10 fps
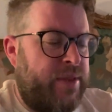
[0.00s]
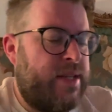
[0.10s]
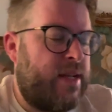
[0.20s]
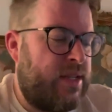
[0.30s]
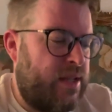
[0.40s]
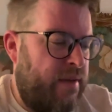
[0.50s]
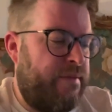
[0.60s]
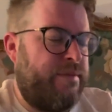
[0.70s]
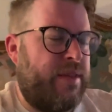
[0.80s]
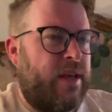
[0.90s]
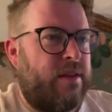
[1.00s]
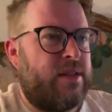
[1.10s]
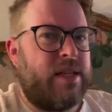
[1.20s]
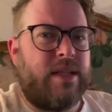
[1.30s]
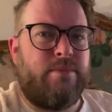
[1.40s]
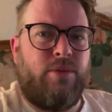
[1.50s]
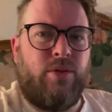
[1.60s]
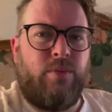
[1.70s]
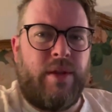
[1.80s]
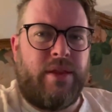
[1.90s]
This actually, I think, sits
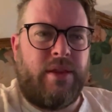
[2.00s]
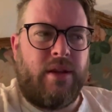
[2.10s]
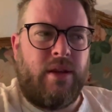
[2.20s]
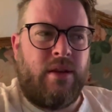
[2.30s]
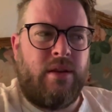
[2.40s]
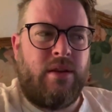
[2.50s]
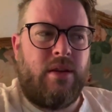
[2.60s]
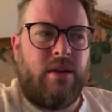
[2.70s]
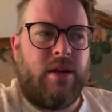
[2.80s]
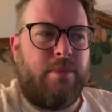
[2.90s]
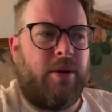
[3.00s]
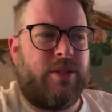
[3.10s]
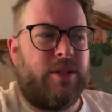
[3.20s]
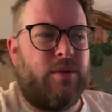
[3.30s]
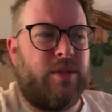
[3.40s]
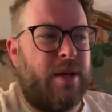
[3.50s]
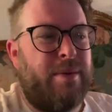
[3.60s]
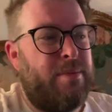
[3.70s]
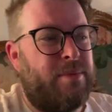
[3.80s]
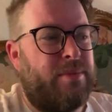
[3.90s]
more with the Neapolitan Quartet,
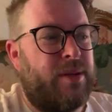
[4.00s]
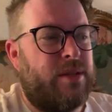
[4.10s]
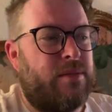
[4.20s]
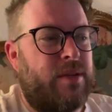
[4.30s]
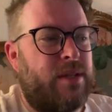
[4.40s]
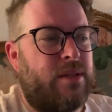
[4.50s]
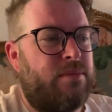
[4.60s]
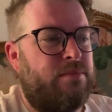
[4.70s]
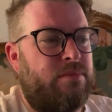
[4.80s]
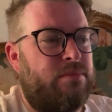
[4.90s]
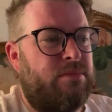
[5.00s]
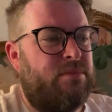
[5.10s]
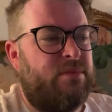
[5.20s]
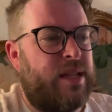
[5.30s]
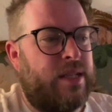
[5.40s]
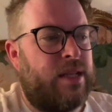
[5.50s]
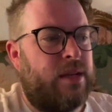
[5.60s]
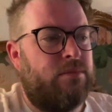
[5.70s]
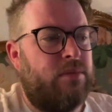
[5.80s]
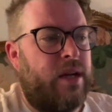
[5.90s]
maybe because of its
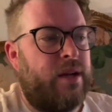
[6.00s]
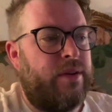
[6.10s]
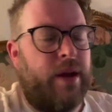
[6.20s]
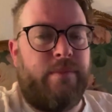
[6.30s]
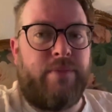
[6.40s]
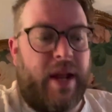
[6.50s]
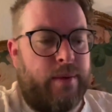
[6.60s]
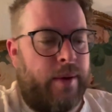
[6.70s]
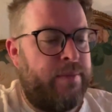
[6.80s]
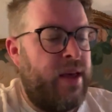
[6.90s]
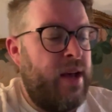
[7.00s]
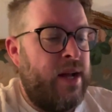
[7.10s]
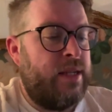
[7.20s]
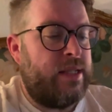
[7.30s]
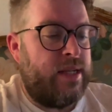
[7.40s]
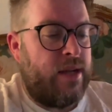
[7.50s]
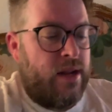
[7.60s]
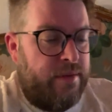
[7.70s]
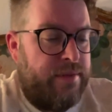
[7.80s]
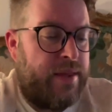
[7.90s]
setting. I don't know. Anyway, didn't
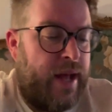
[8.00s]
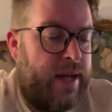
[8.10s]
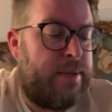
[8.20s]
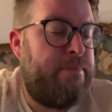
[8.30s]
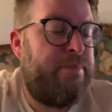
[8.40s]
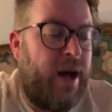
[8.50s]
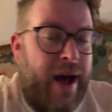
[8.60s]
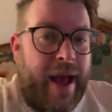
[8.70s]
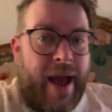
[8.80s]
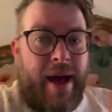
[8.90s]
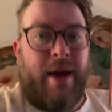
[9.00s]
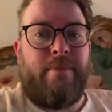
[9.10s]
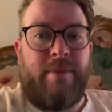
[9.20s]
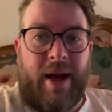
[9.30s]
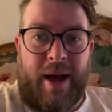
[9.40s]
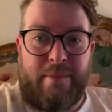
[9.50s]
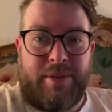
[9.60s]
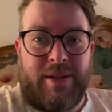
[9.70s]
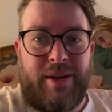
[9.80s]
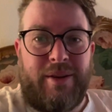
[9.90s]
love that. But I am
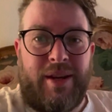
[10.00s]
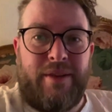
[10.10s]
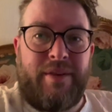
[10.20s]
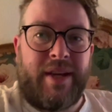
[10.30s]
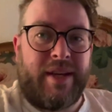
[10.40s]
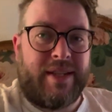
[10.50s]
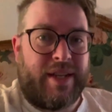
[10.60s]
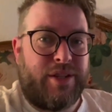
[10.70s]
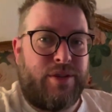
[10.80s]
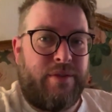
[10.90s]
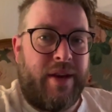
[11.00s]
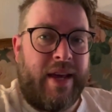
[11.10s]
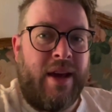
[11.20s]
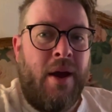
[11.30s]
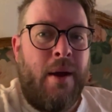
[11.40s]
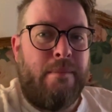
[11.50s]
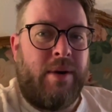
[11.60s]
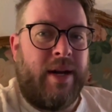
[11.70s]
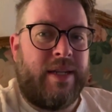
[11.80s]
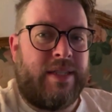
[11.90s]
absolutely loving Catastrophe
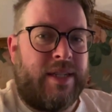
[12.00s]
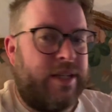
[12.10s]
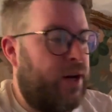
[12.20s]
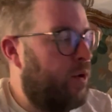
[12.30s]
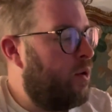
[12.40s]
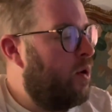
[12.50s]
by Dino,